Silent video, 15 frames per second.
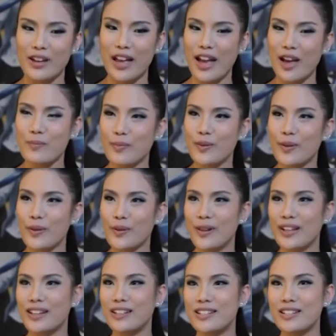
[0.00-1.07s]
Apple
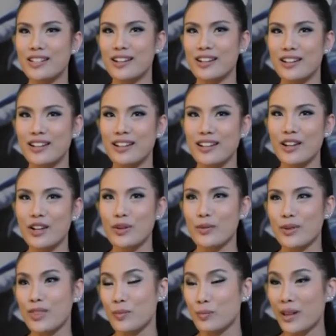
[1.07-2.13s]
and
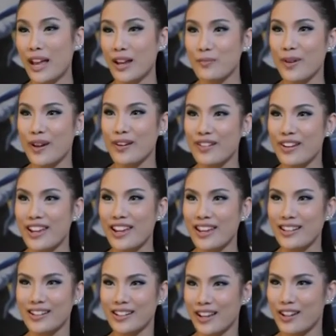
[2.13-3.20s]
with the
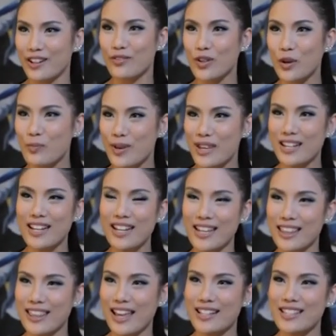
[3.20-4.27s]
BlackBerry kind of competing
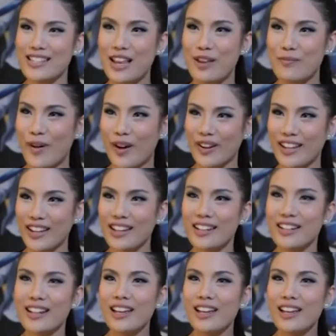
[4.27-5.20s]
in that same market.